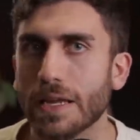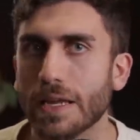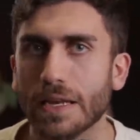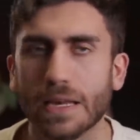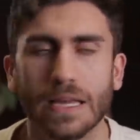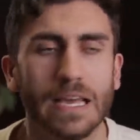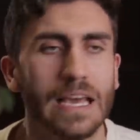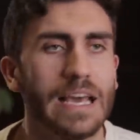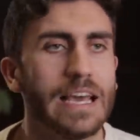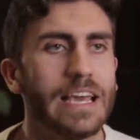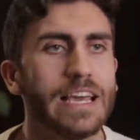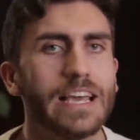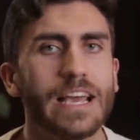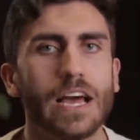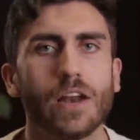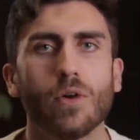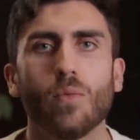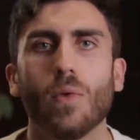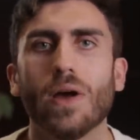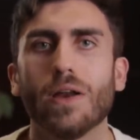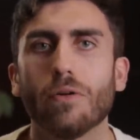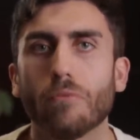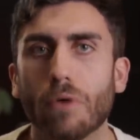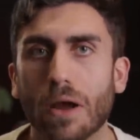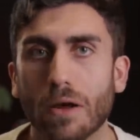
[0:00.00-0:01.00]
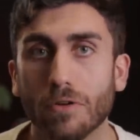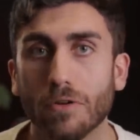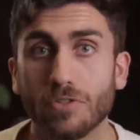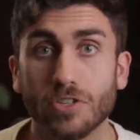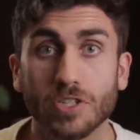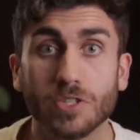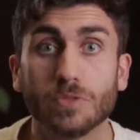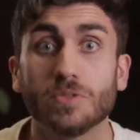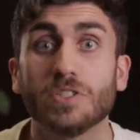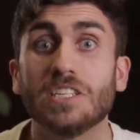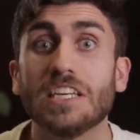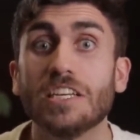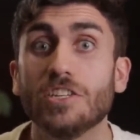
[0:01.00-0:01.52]
and he kind of went around
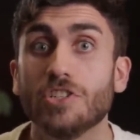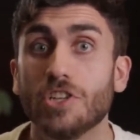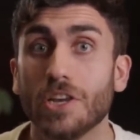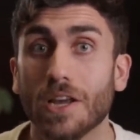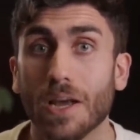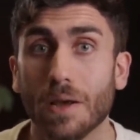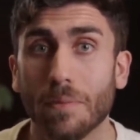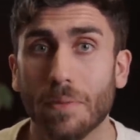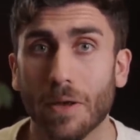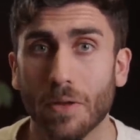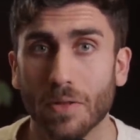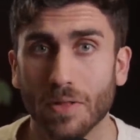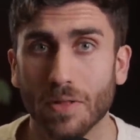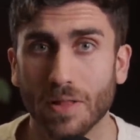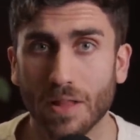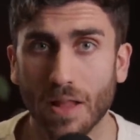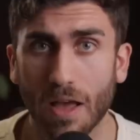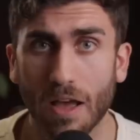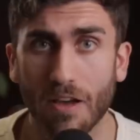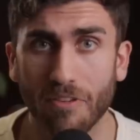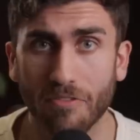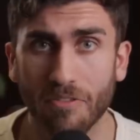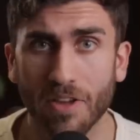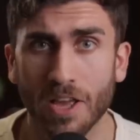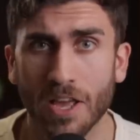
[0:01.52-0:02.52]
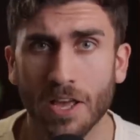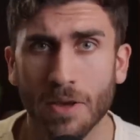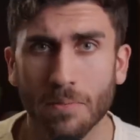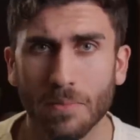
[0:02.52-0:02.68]
just teaching about love.